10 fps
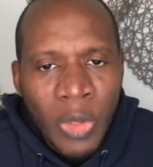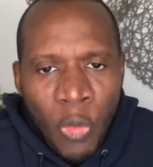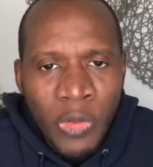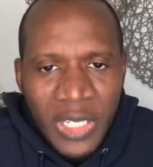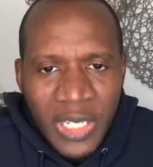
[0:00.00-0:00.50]

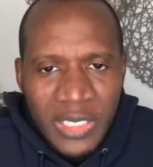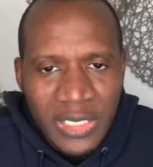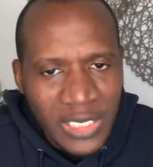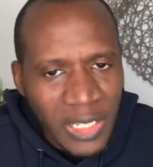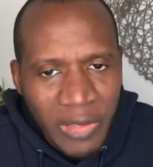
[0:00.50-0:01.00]
over the
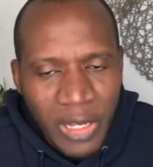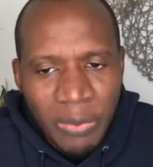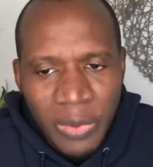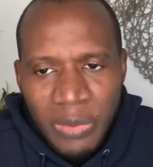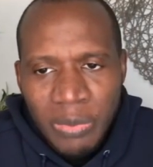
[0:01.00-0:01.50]
years that I've
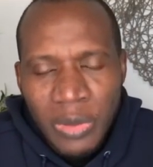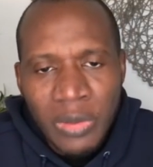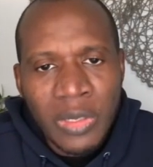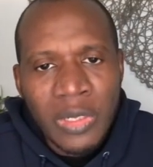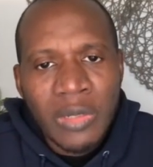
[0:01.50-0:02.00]
helped people